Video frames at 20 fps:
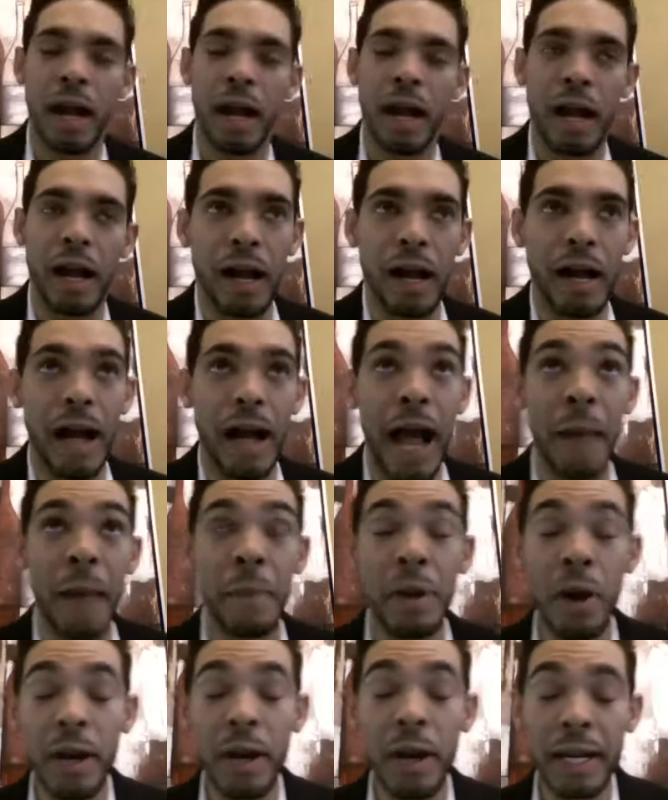Uh, I'm an
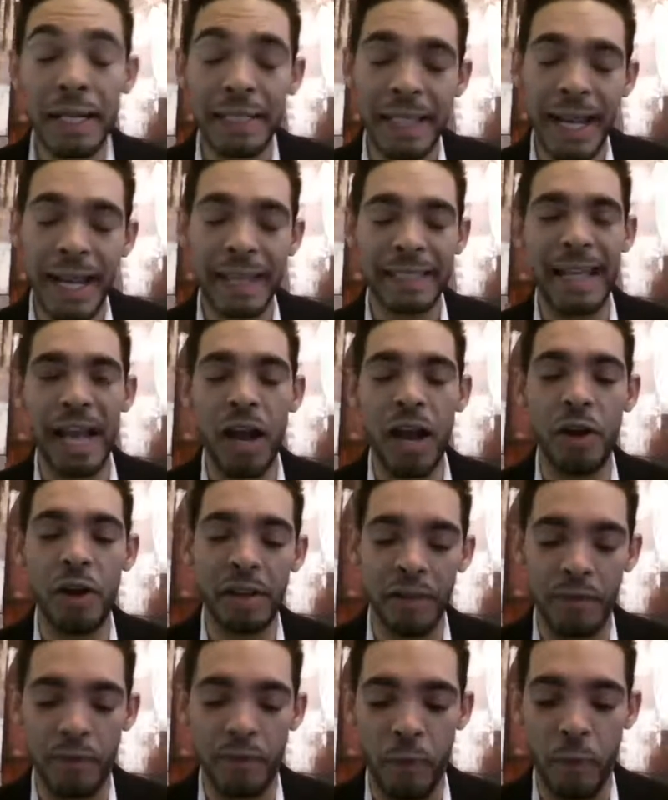architect down
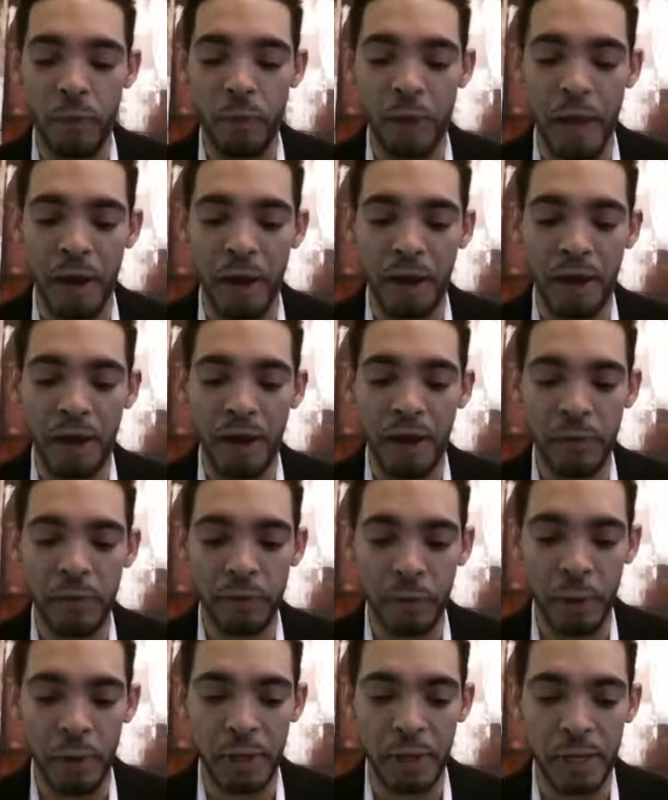in Fort Lauderdale,
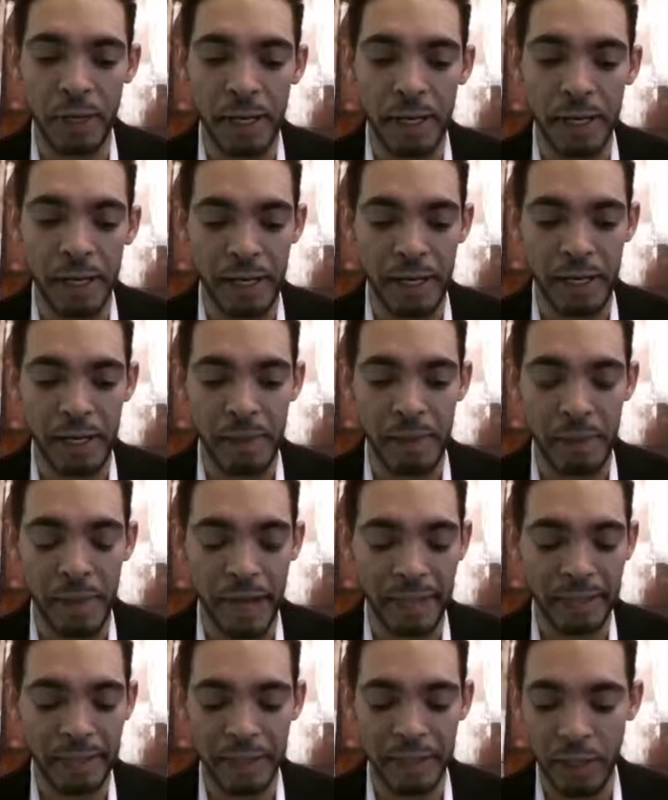Florida. Um,
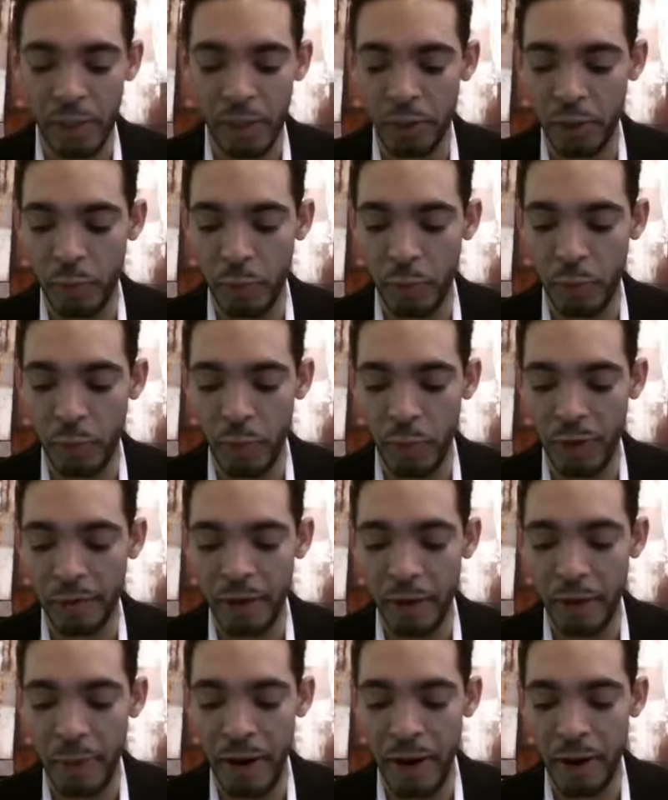I sit on the board of
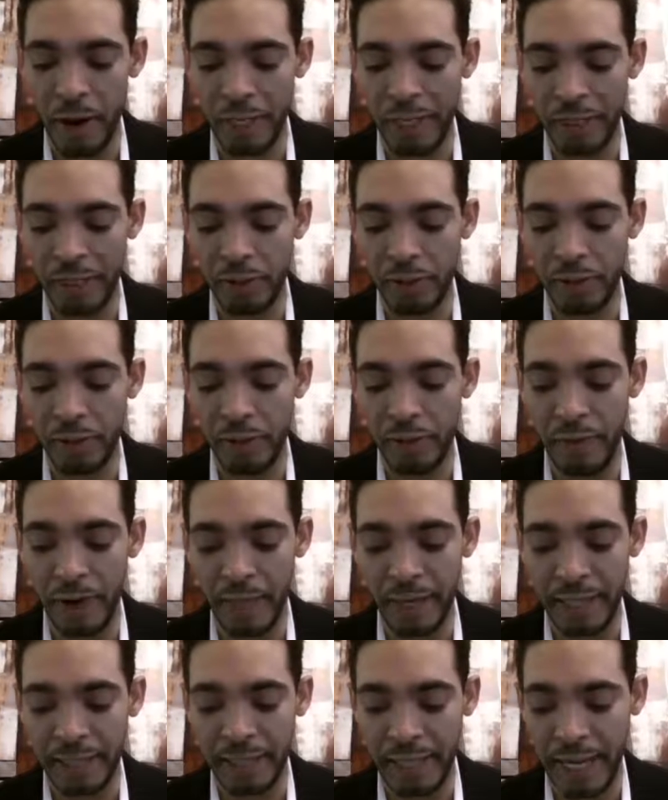the American Institute of
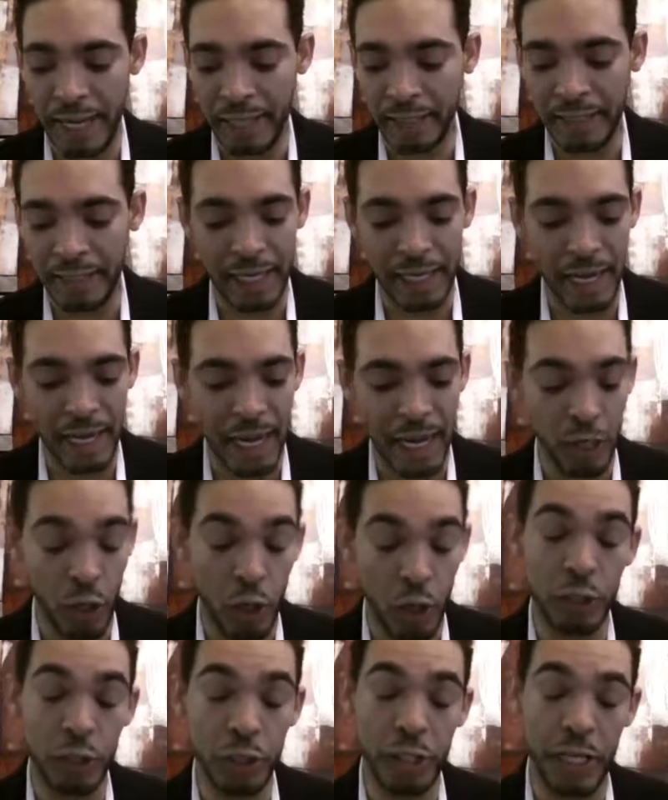Architects, and I
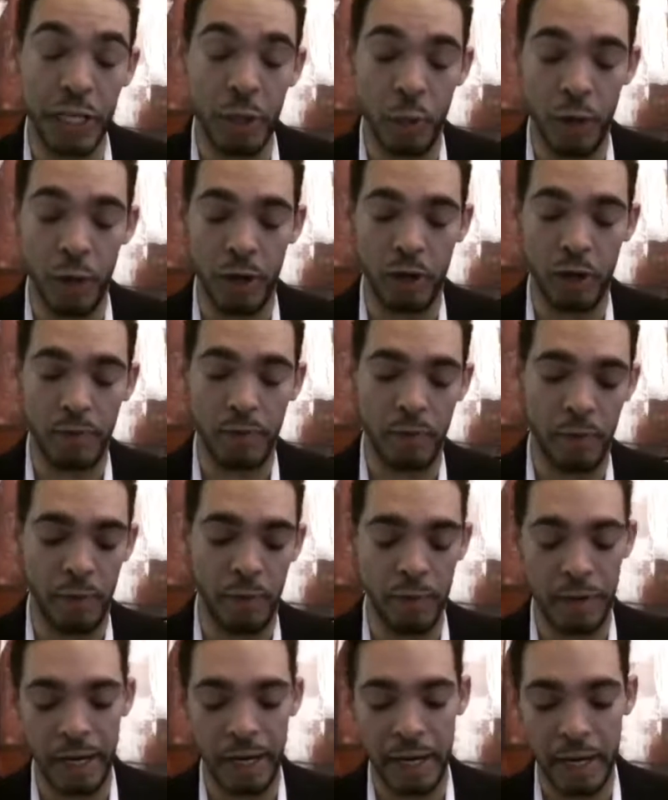currently work
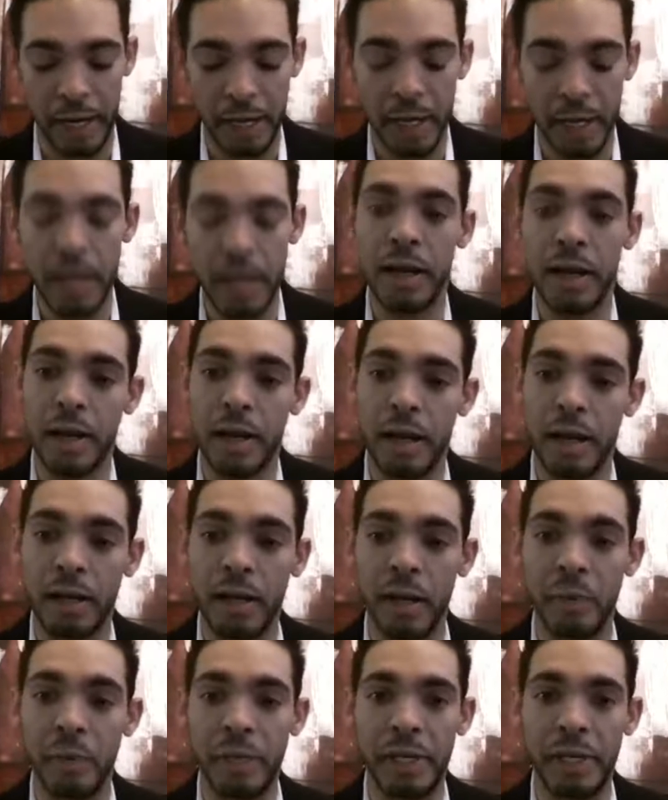for a, a
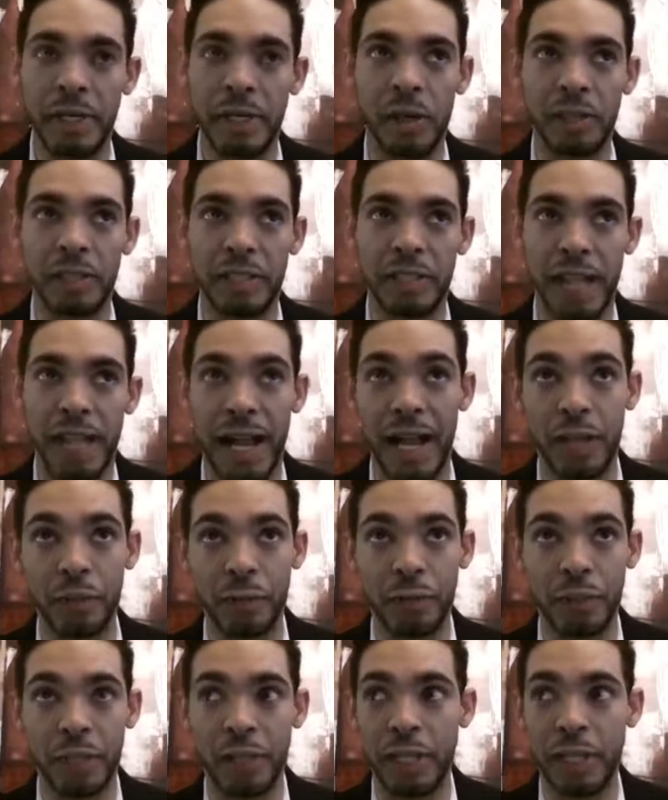company called Stiles,
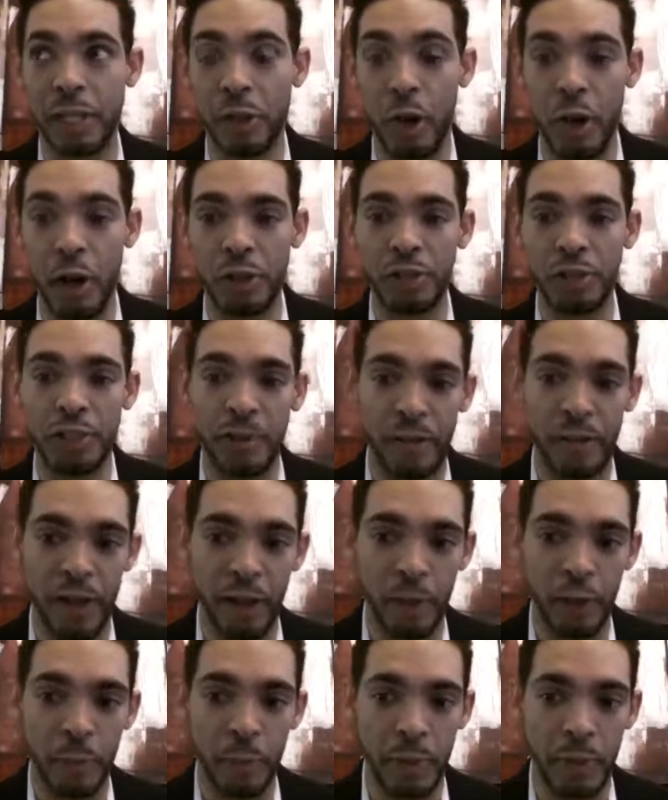which is a large
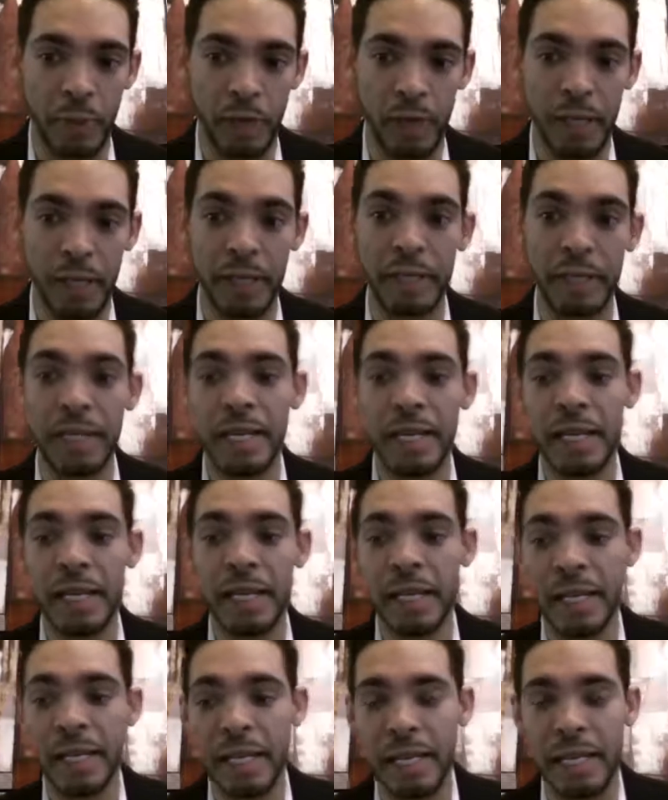developer uh,
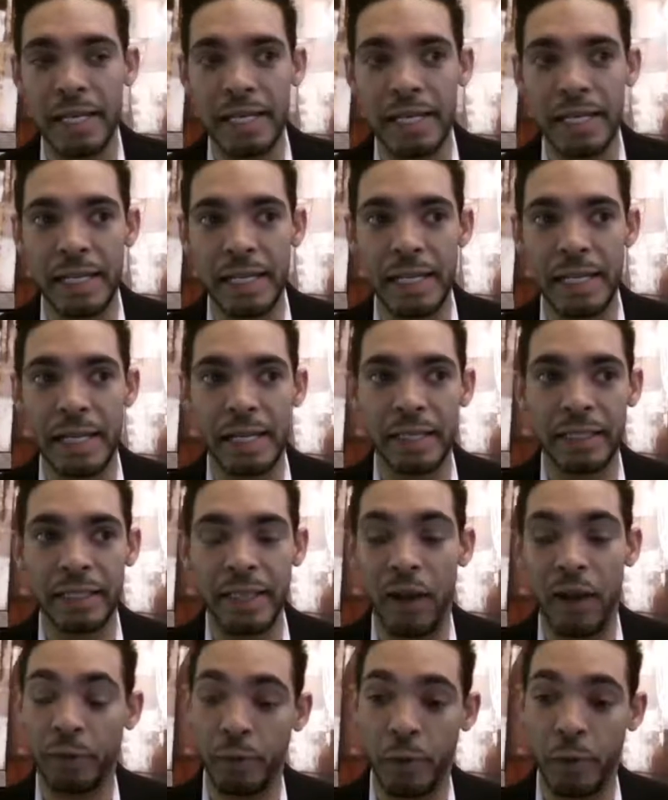in the uh,
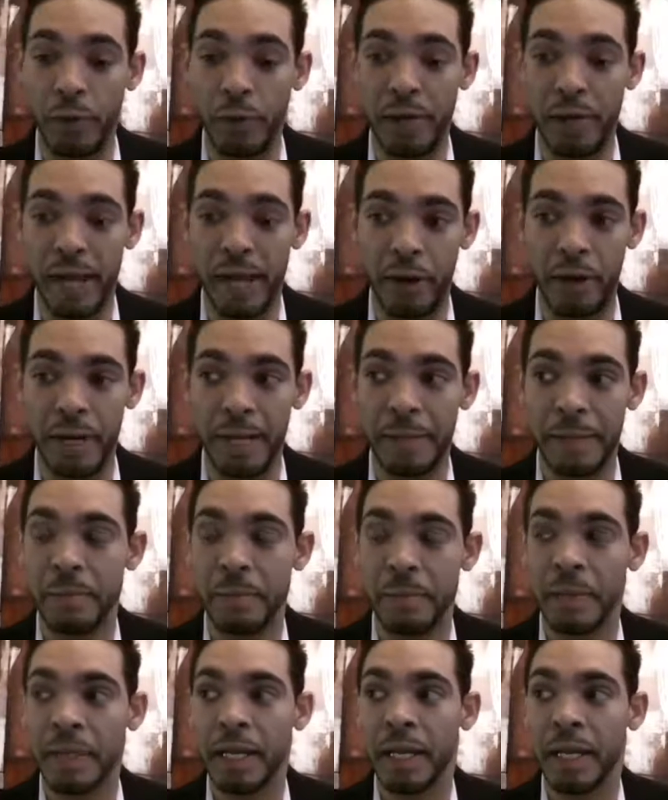South Florida area.